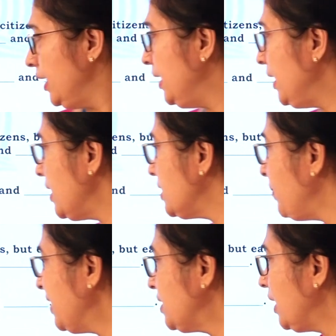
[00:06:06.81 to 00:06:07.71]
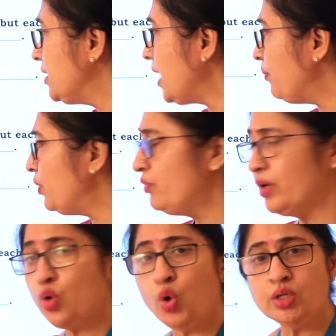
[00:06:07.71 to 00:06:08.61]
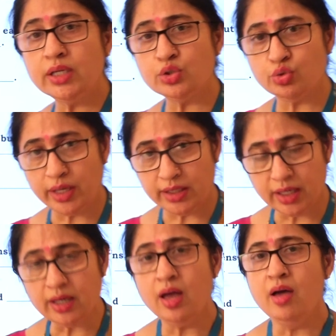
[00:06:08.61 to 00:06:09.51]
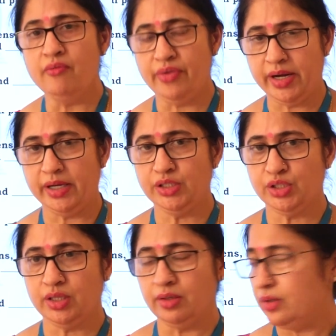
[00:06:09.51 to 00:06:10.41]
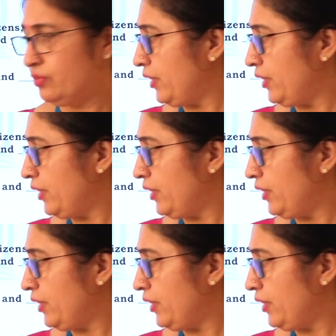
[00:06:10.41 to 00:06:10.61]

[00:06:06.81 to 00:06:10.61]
India is the best example for holding together federation.